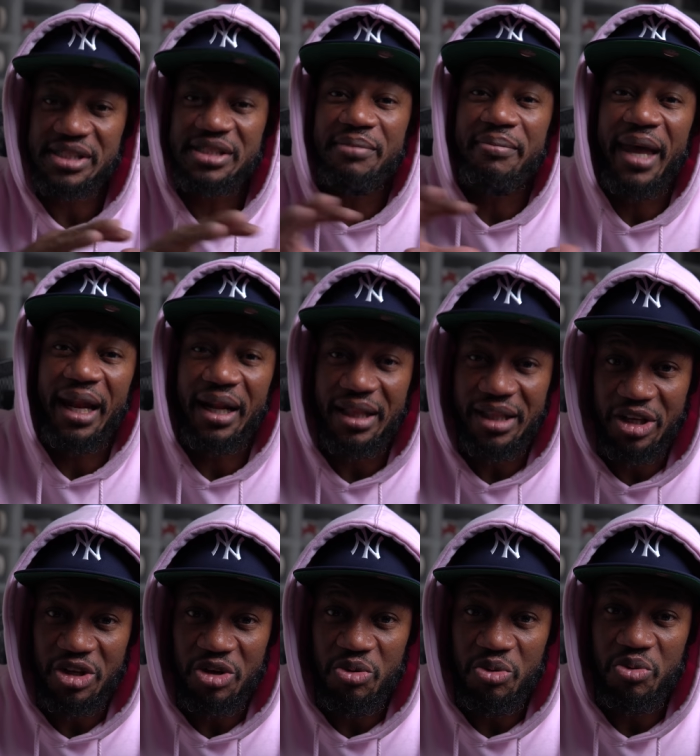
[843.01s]
systematically,
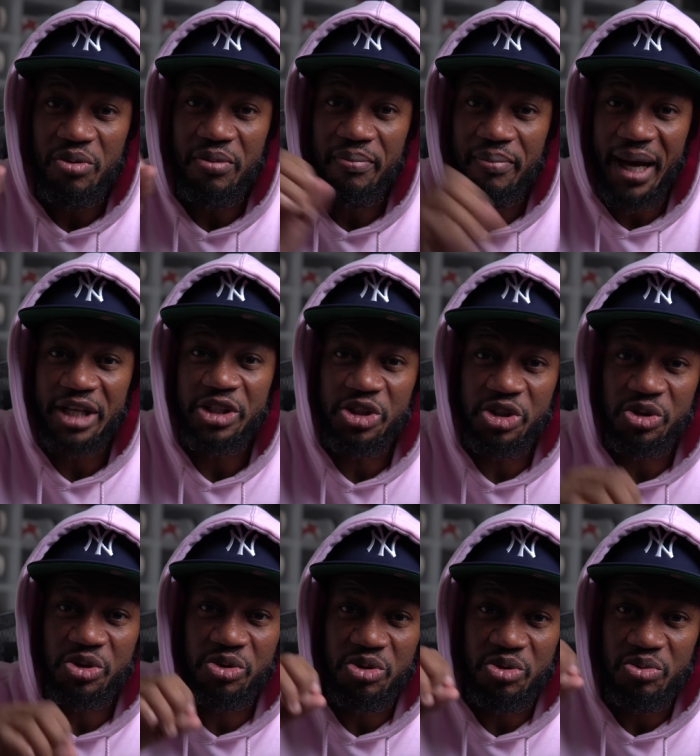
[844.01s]
you buy a
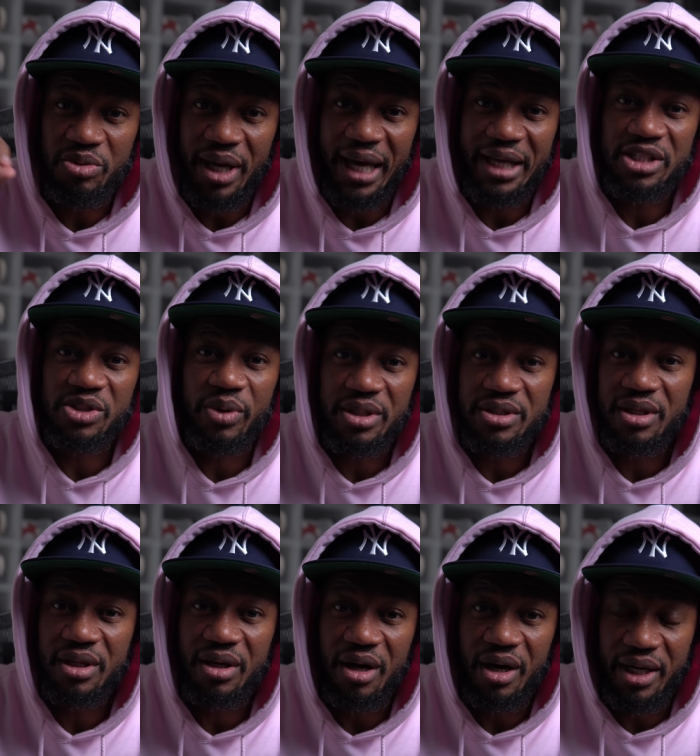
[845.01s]
shoe, you add a sweater to
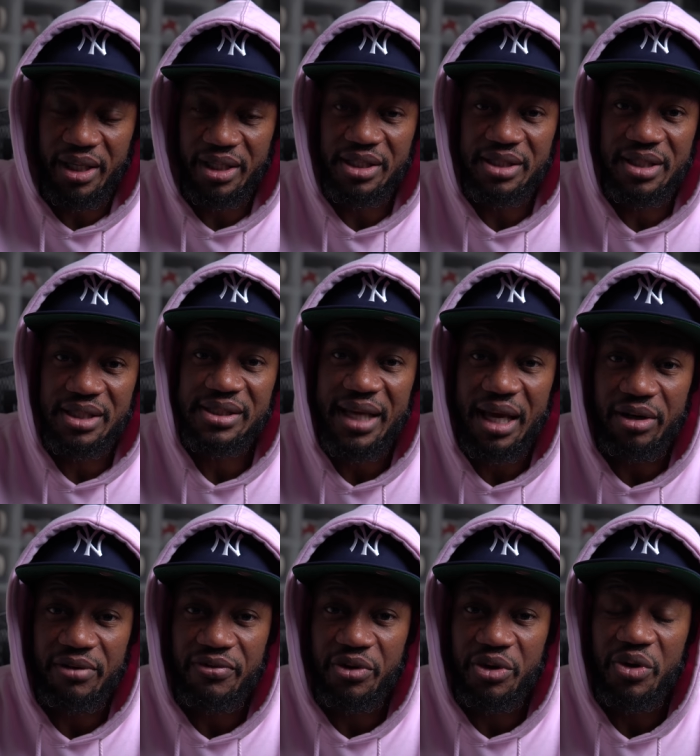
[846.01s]
the cart and then
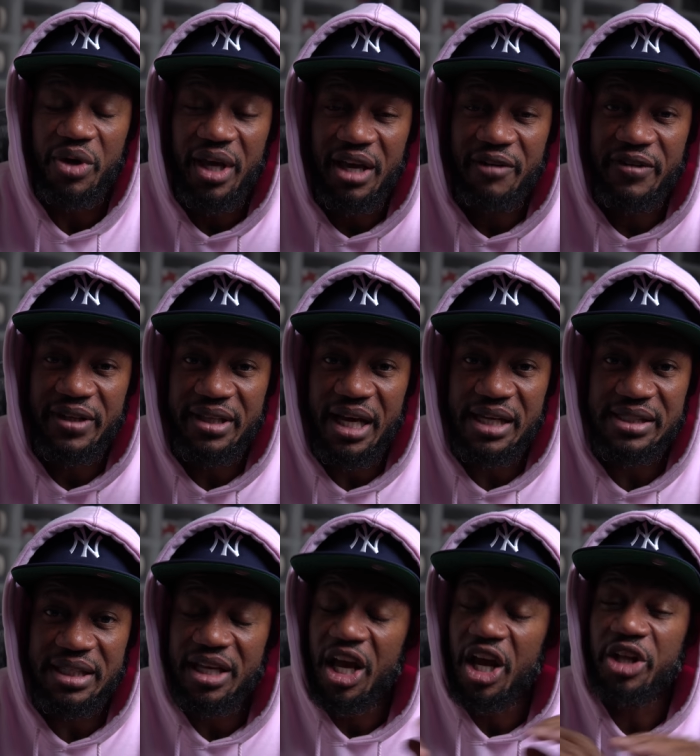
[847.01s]
discount it for you. If it
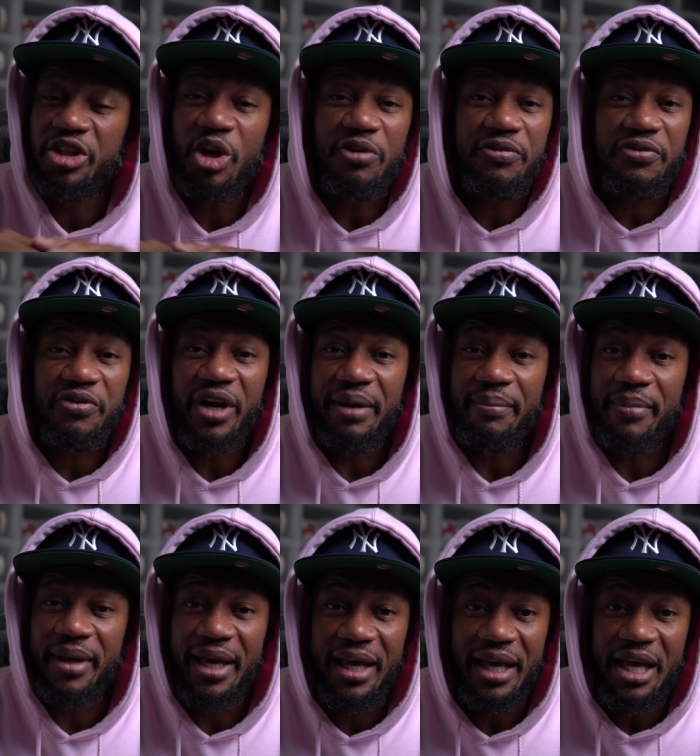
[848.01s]
doesn't, don't fret,
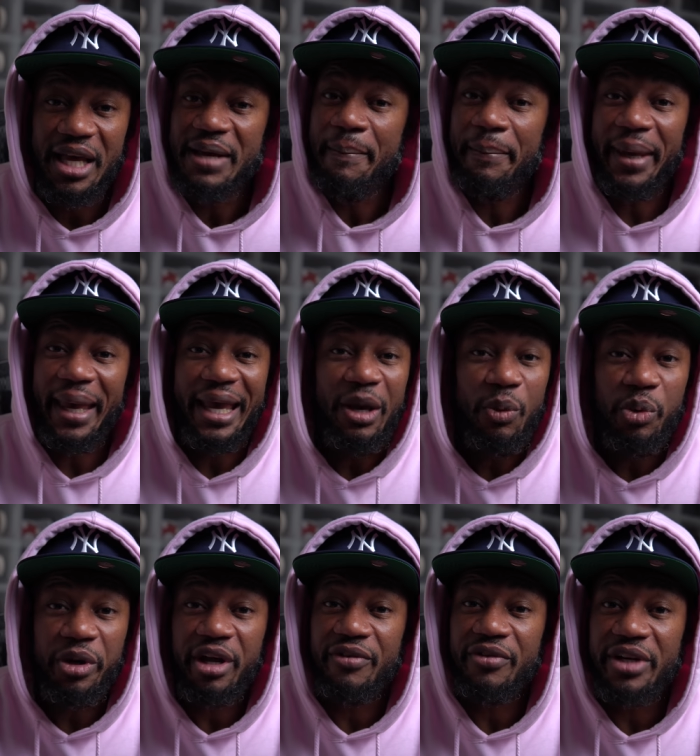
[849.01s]
man. Pay
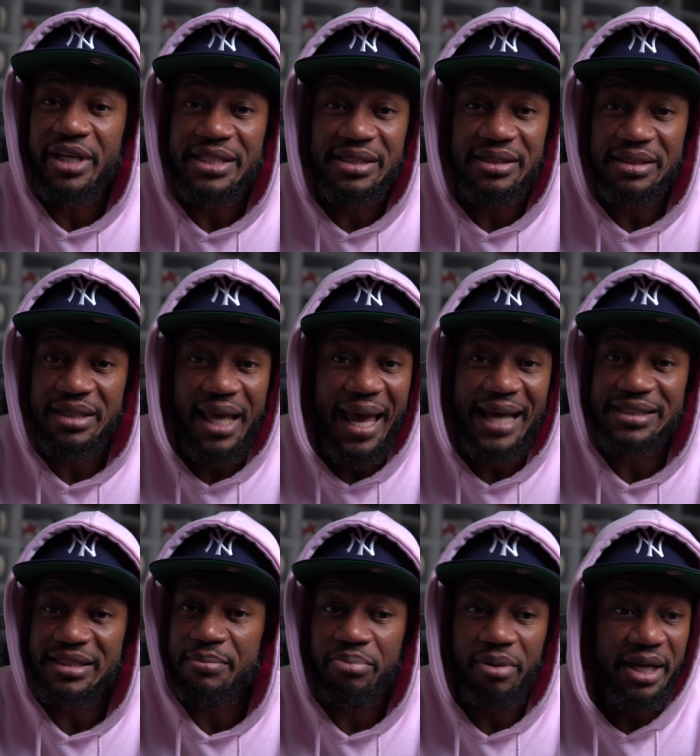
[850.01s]
whatever is the
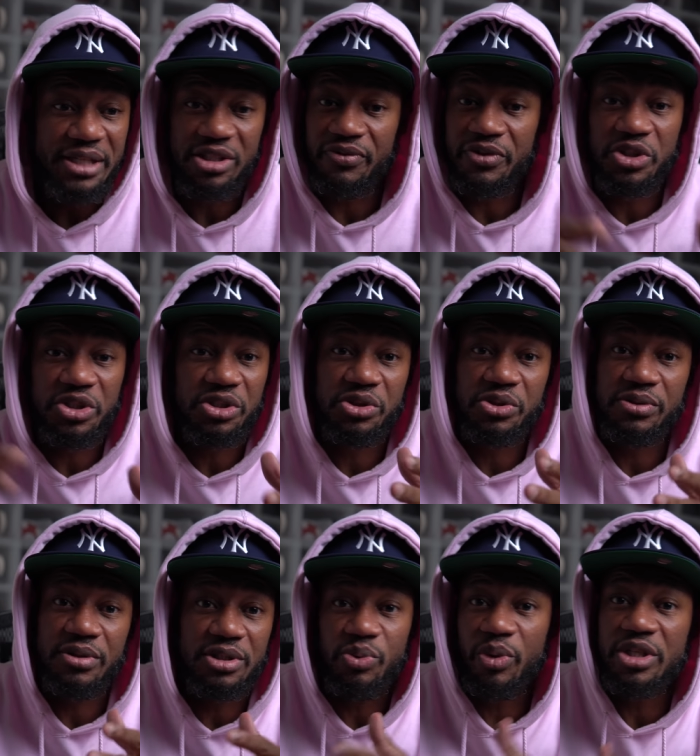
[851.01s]
asking price. So if
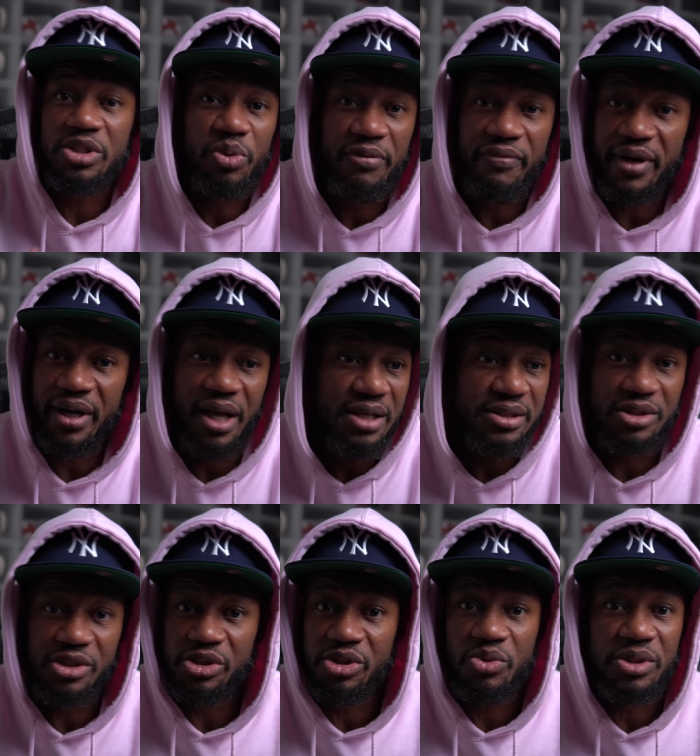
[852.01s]
the sweater is $25
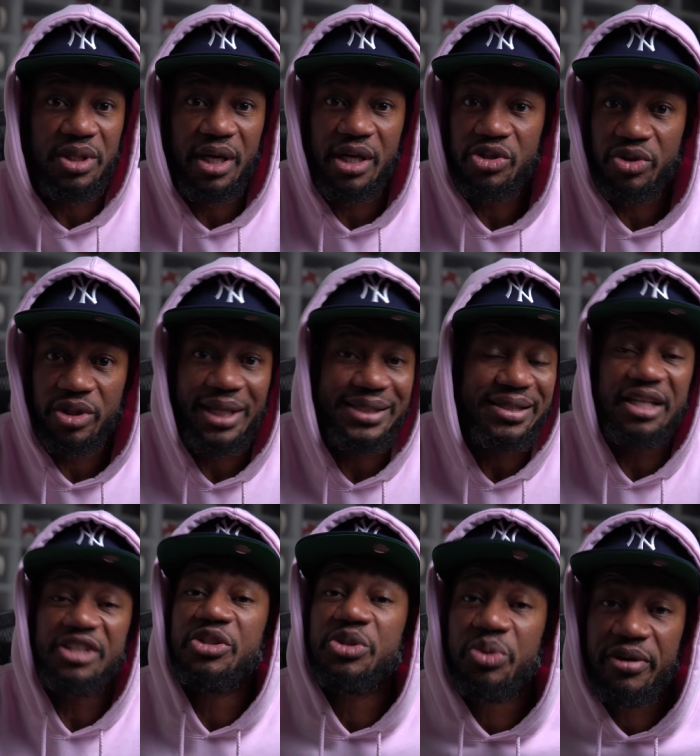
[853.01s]
and the shoe is $100, that's
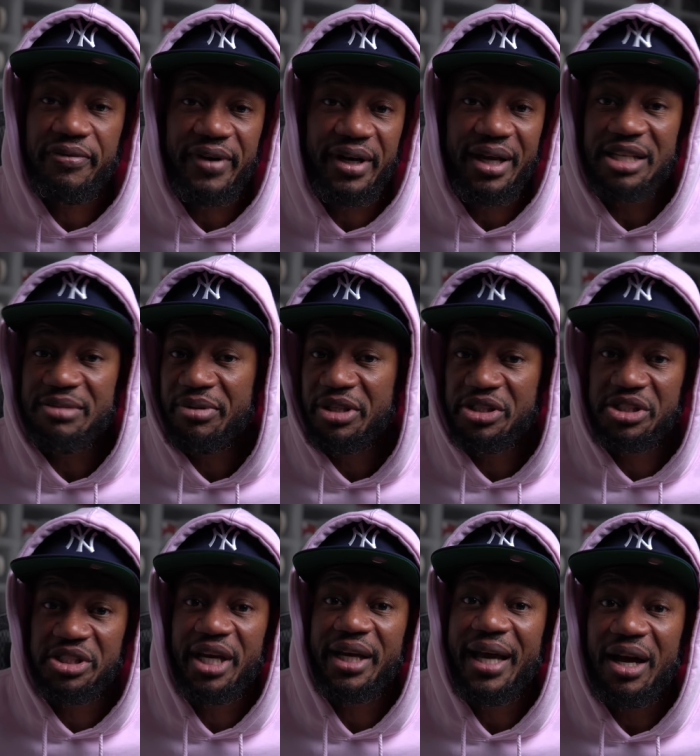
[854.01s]
$125 plus
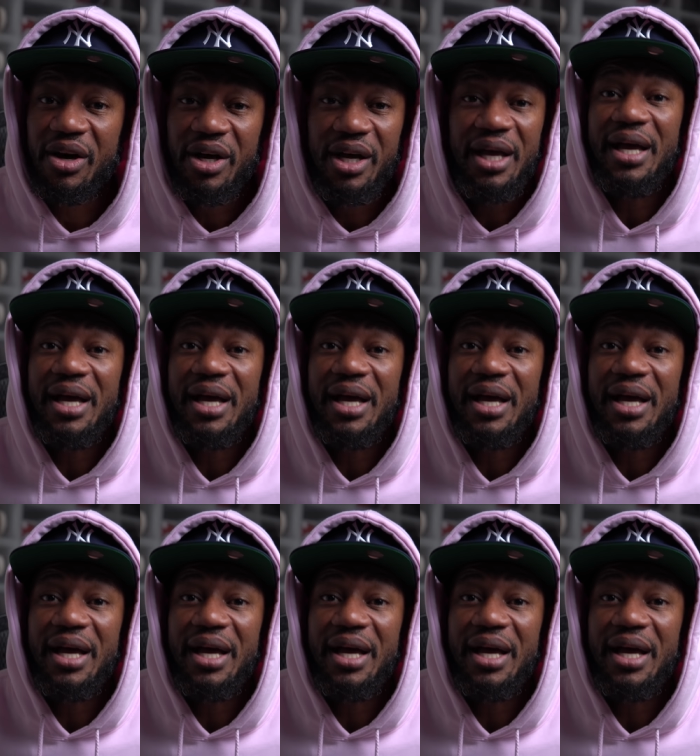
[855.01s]
checkout.